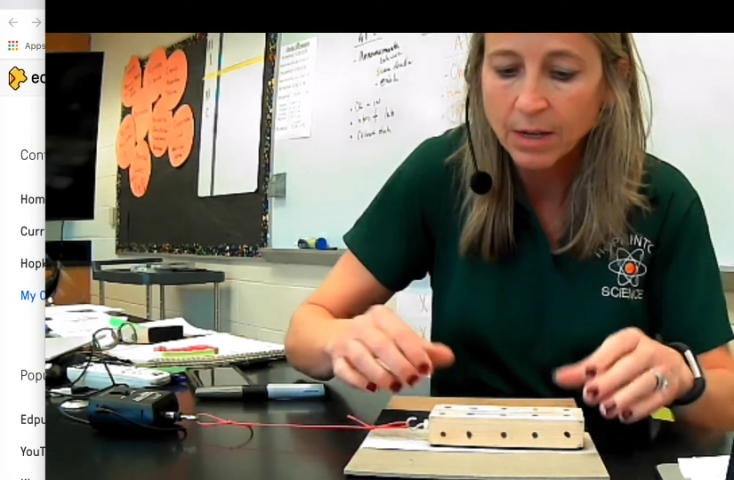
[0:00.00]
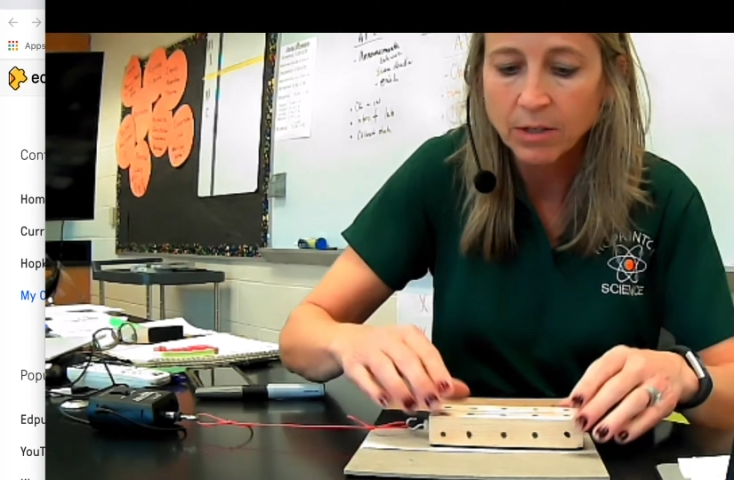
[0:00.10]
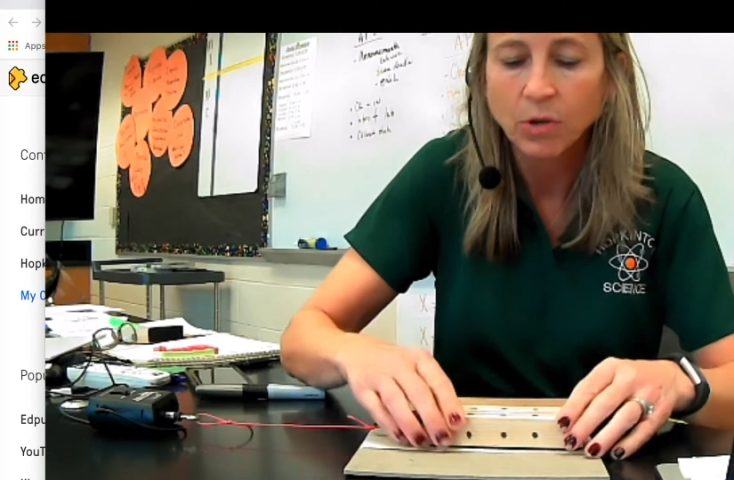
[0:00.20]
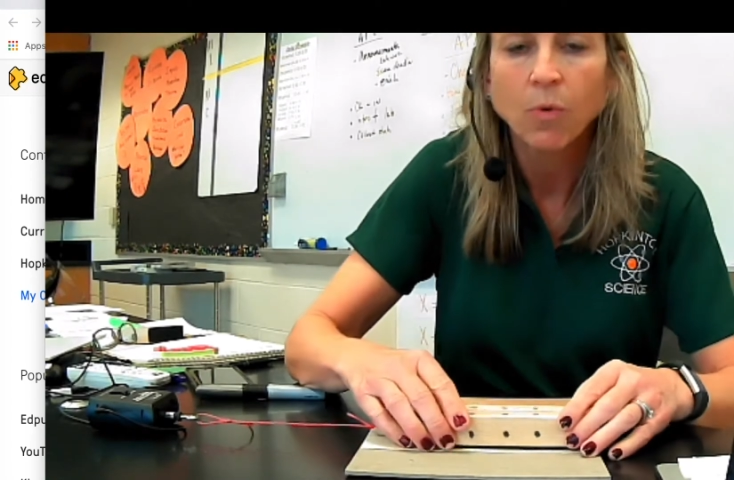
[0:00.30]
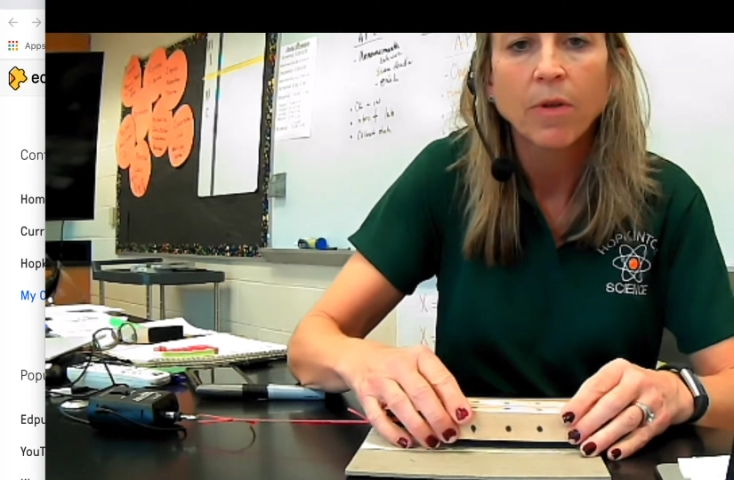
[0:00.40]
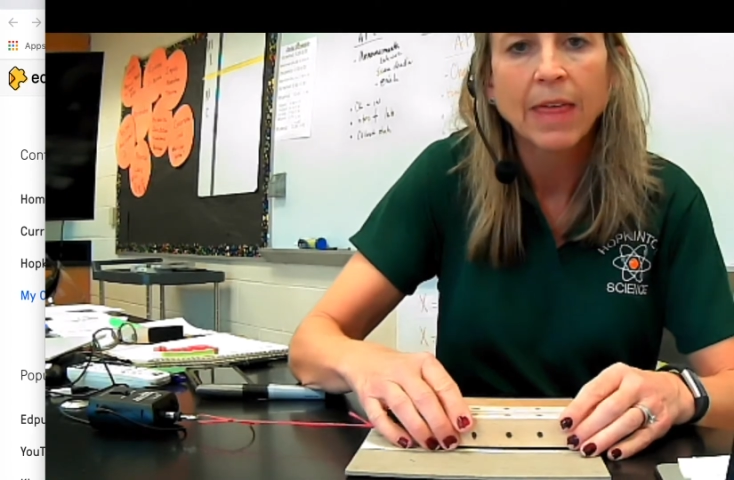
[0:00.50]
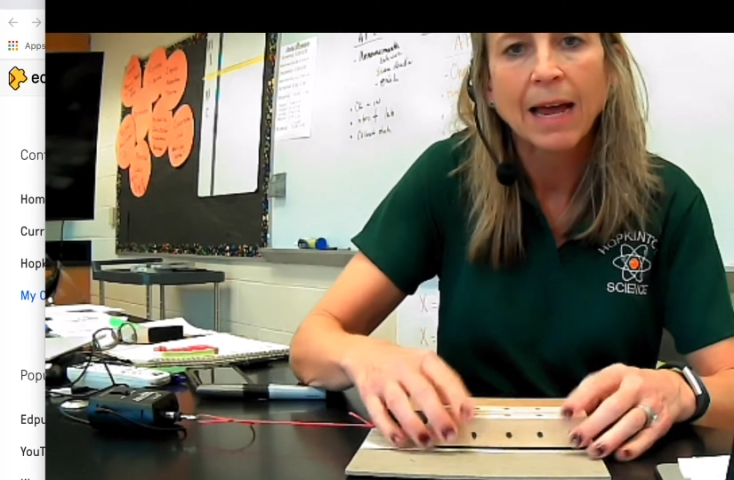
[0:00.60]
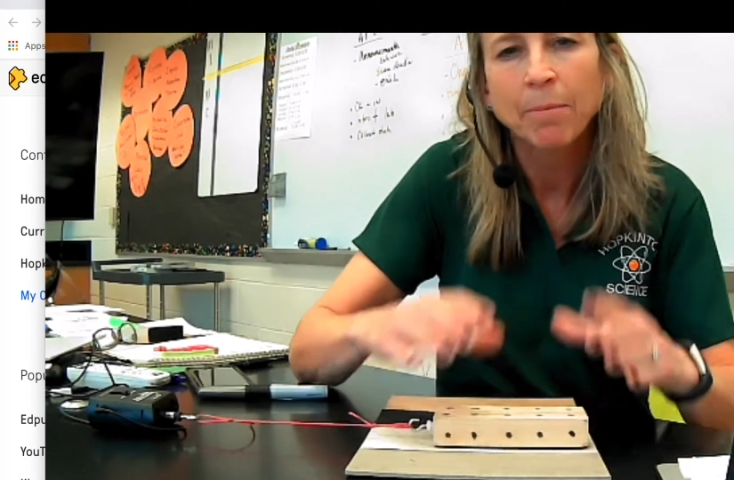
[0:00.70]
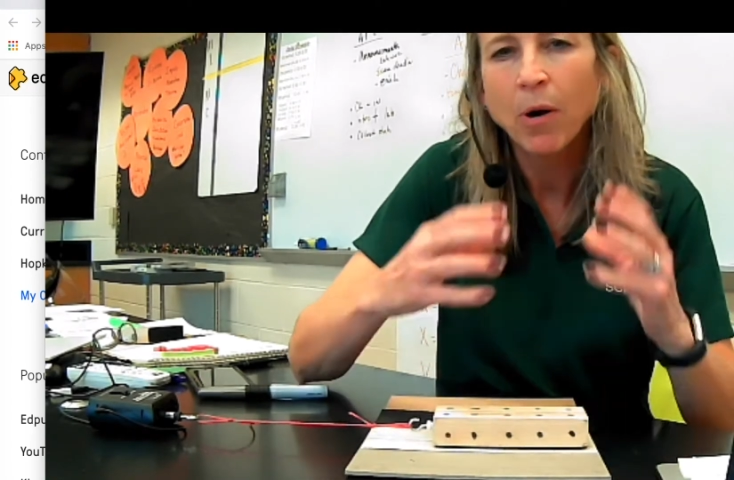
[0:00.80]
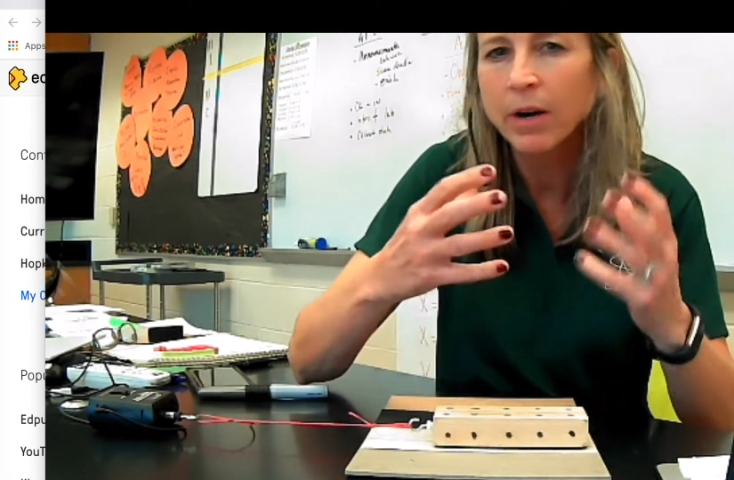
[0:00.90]
So
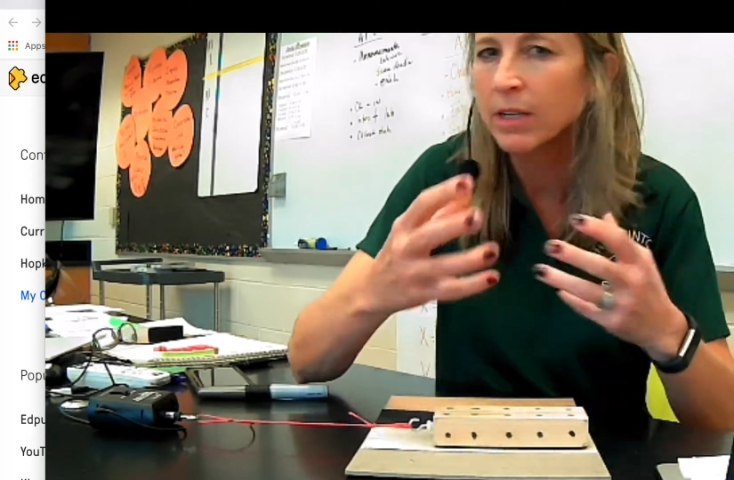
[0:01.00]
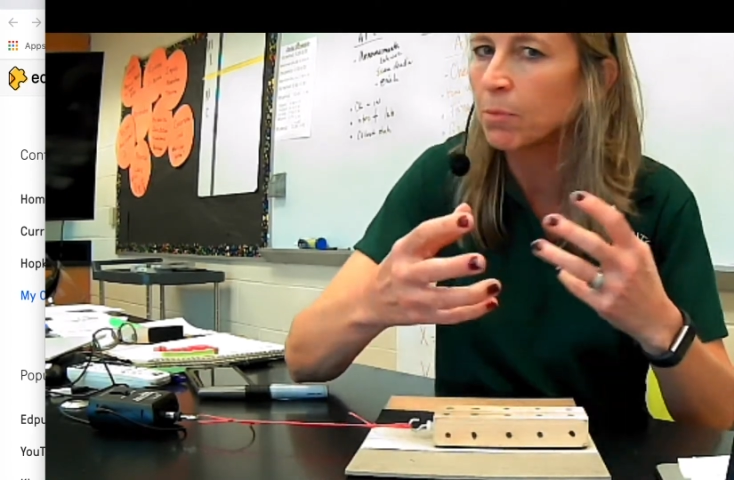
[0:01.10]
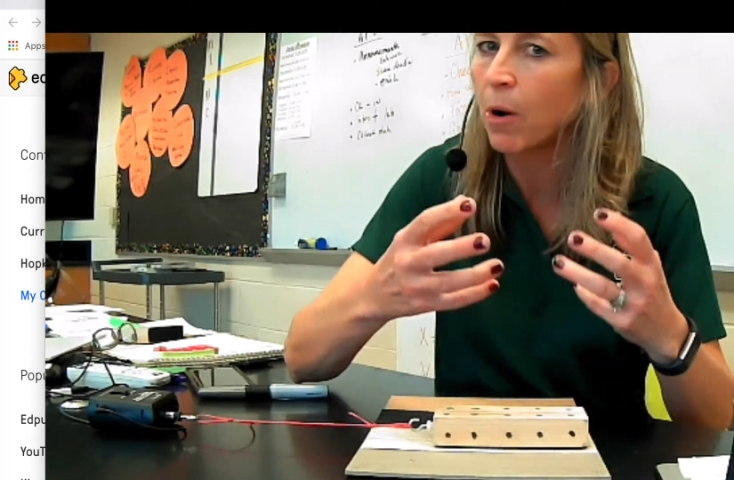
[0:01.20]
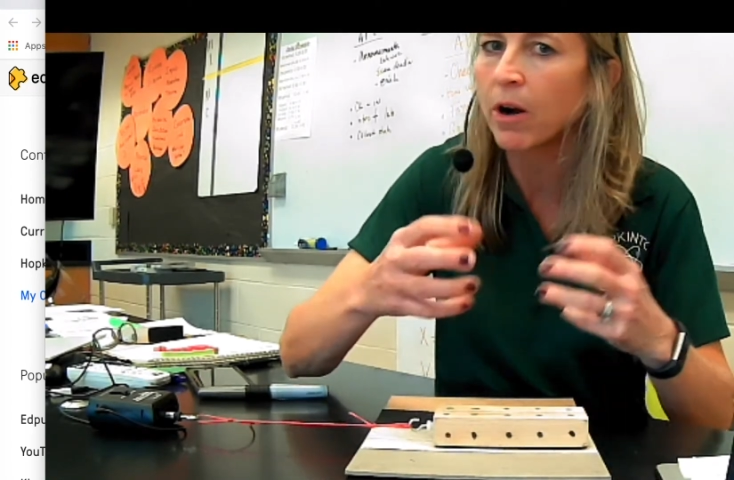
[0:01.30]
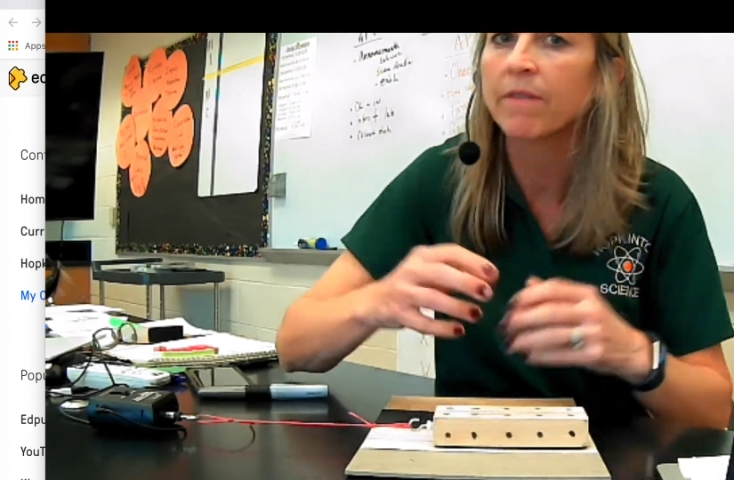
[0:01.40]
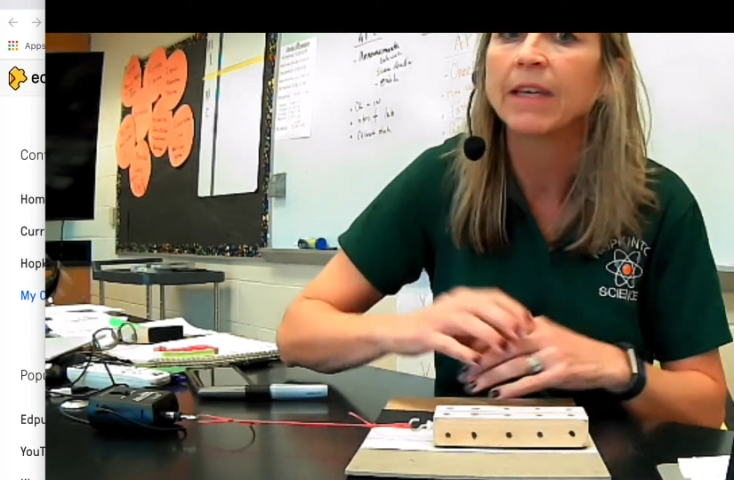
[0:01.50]
that part is part